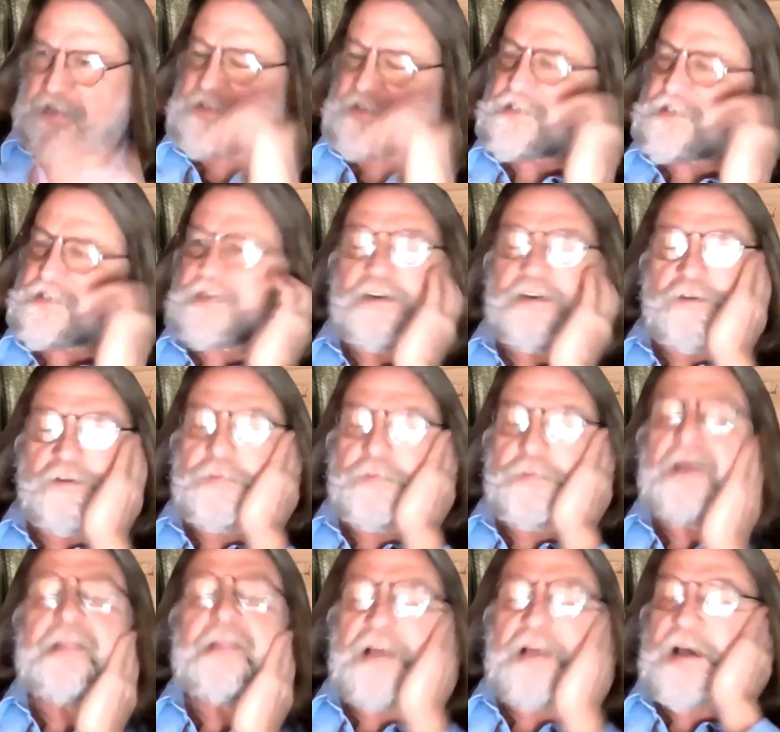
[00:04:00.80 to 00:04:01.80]

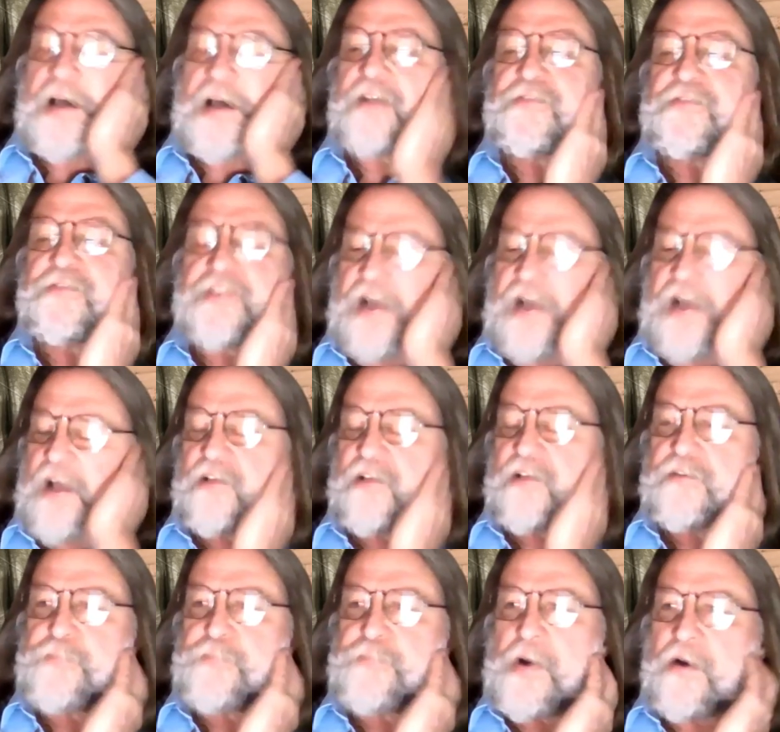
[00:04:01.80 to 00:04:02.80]
considered by a lot of
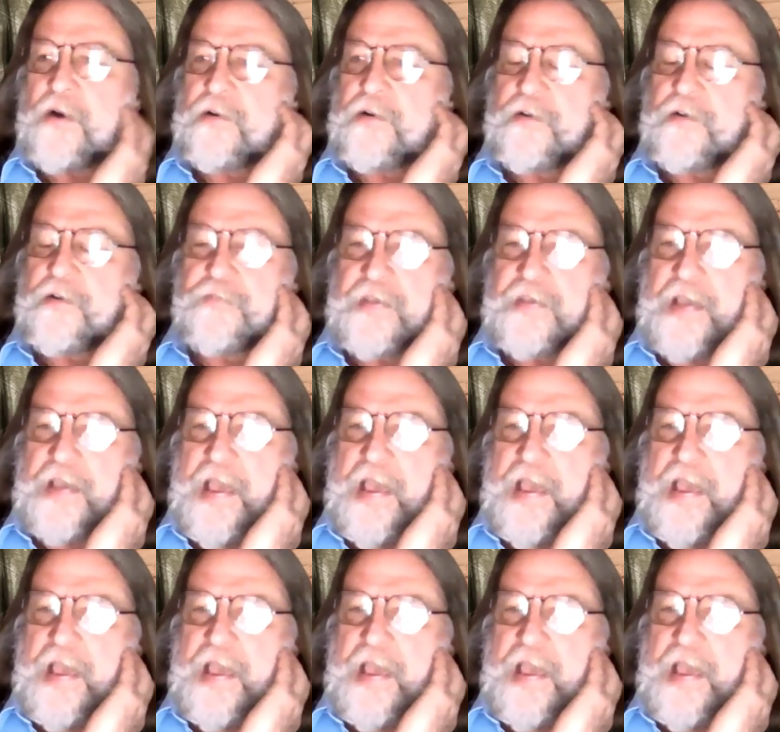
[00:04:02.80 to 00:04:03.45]
scholars part of